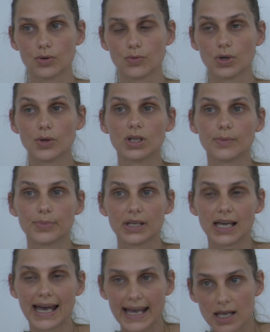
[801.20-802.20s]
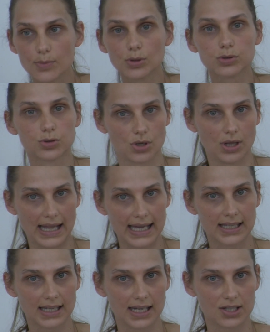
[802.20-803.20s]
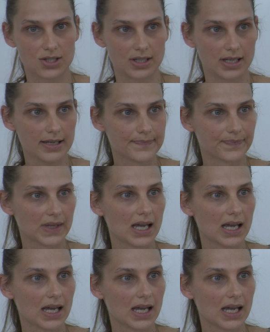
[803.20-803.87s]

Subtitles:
we will be able to collect actually,